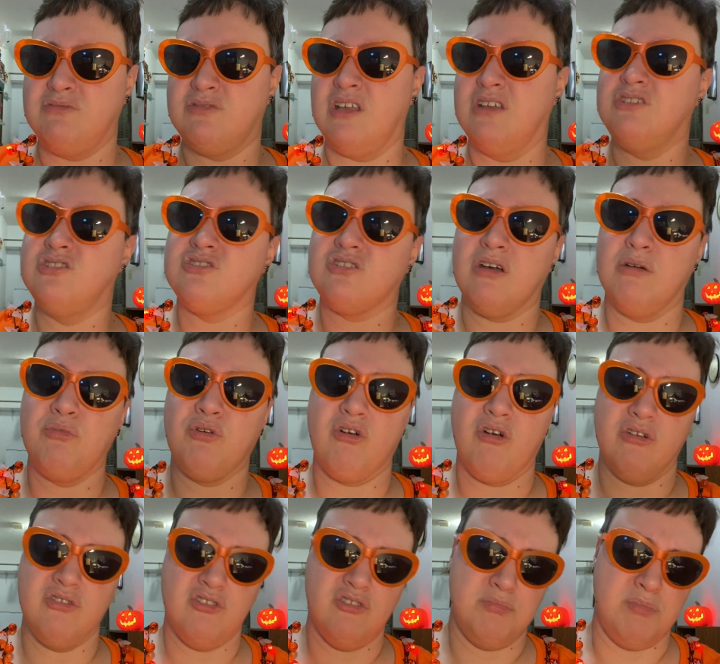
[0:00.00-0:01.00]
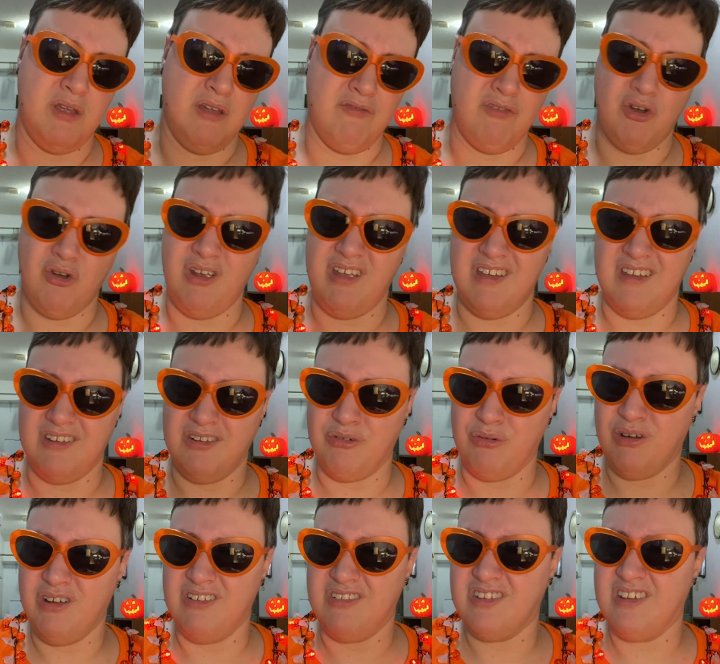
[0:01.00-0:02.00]
they just come across as being very
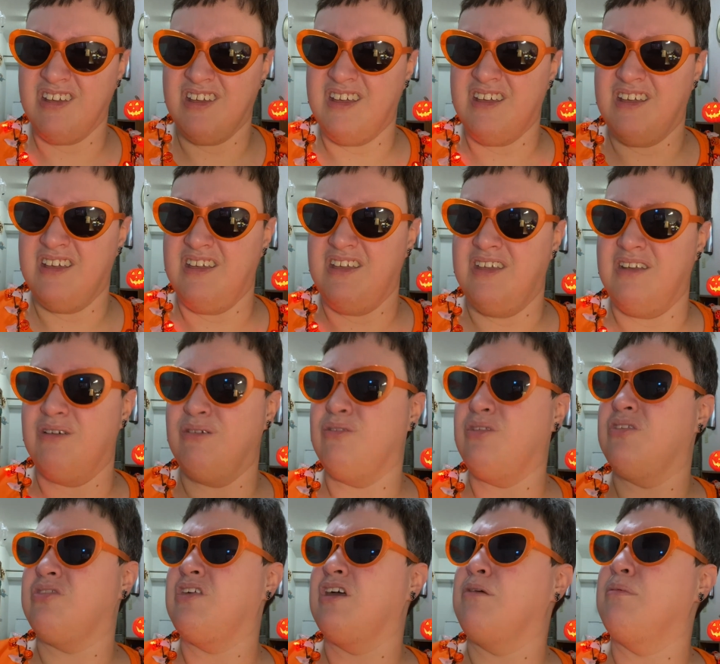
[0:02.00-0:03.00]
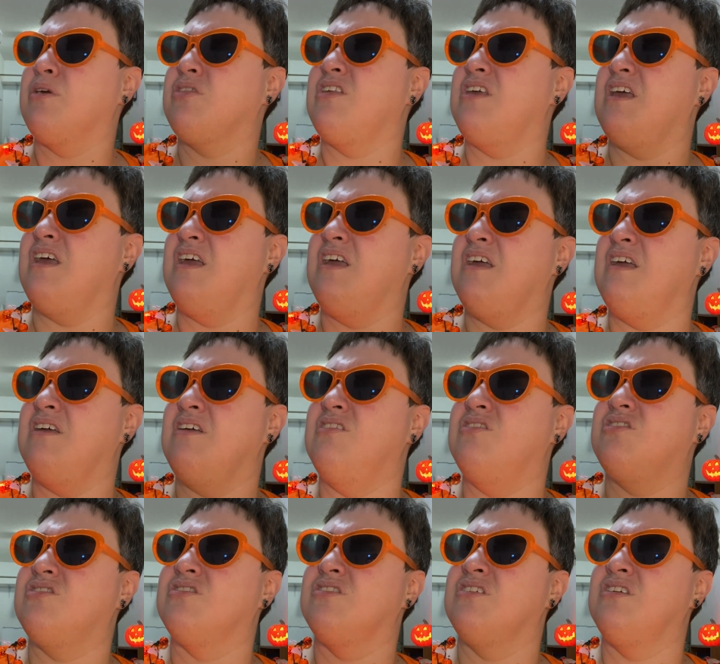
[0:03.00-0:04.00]
ignorant. You know, the thing about the
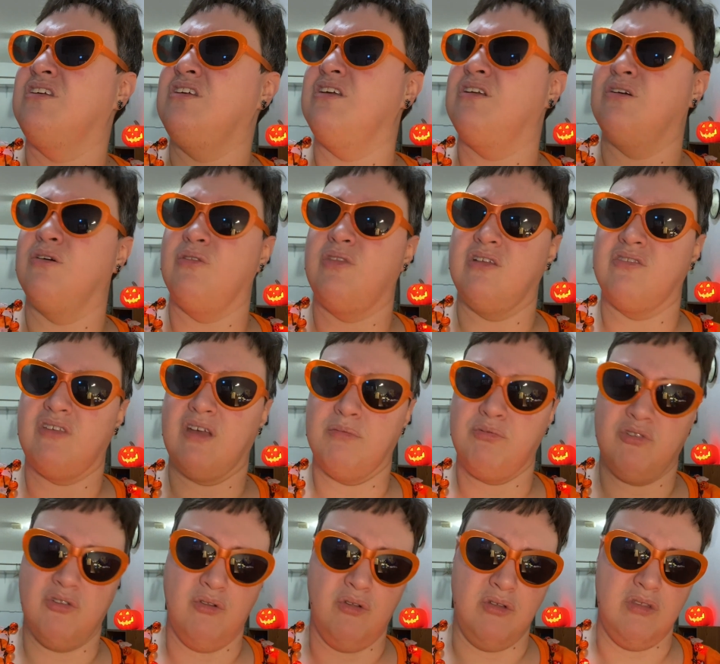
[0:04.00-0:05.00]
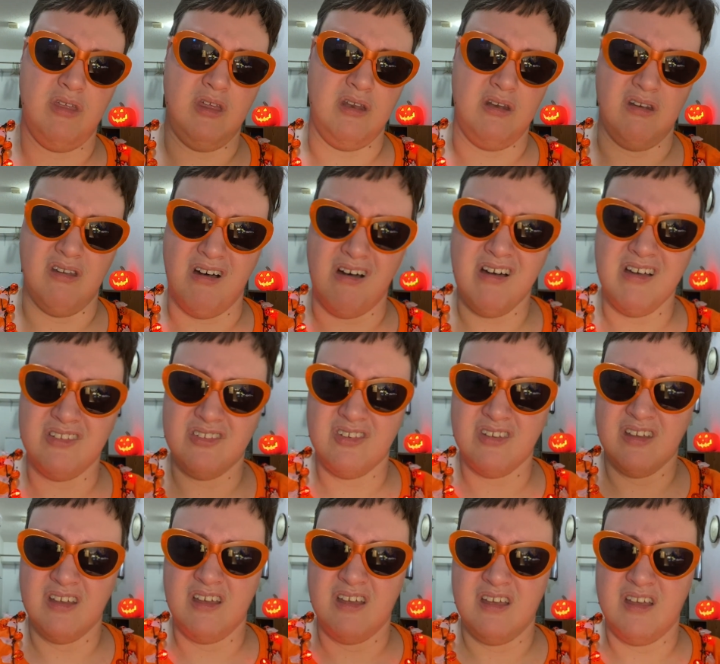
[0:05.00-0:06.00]
AIDS, you know, that's absolutely not
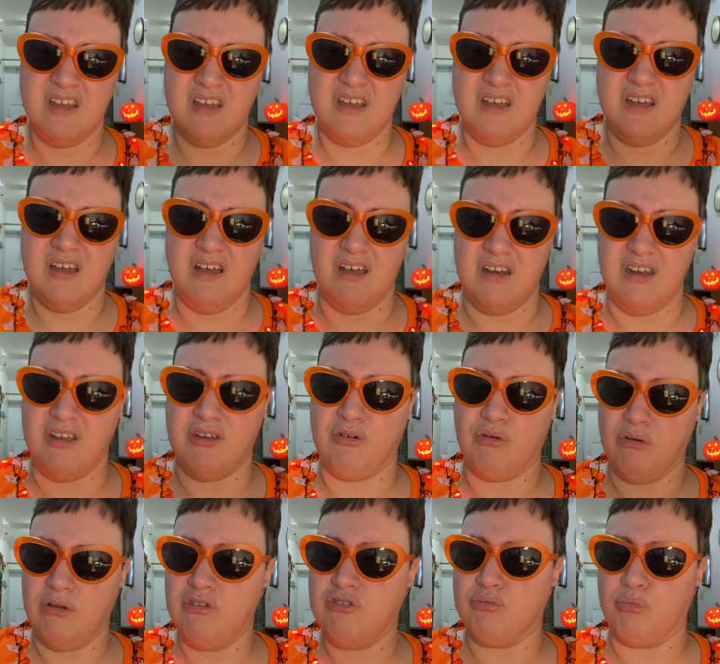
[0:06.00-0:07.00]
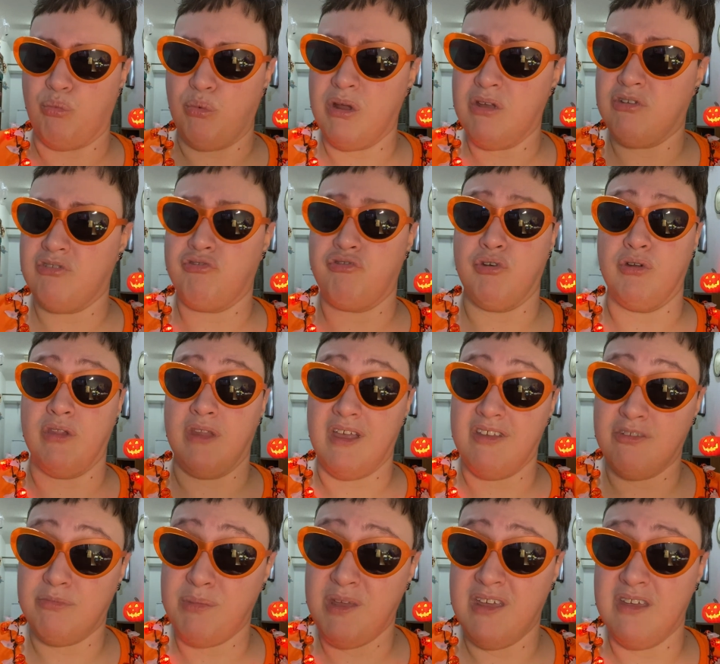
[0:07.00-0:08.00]
an increased risk for
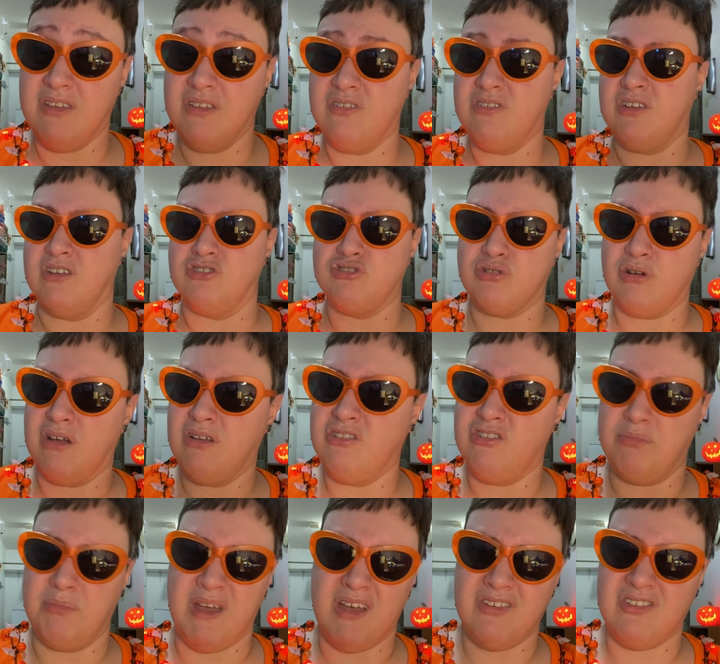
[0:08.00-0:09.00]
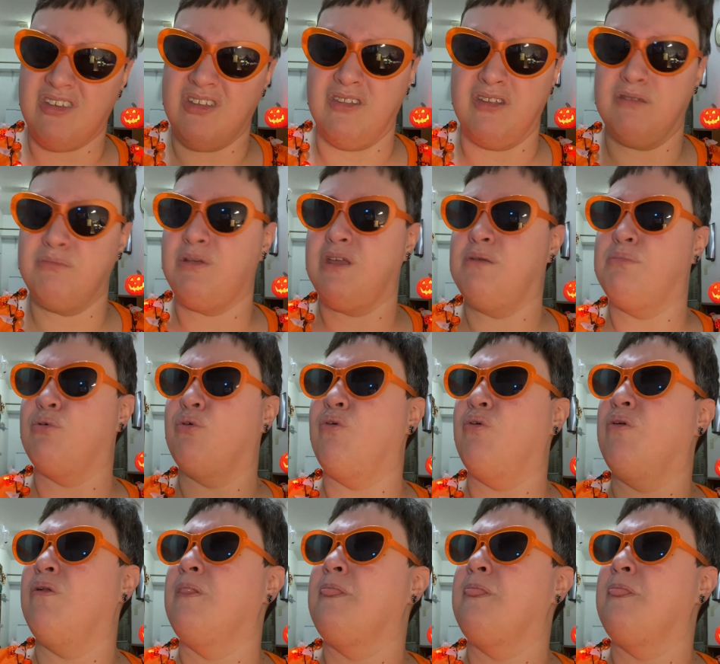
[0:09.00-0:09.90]
lesbians and trans masculine people.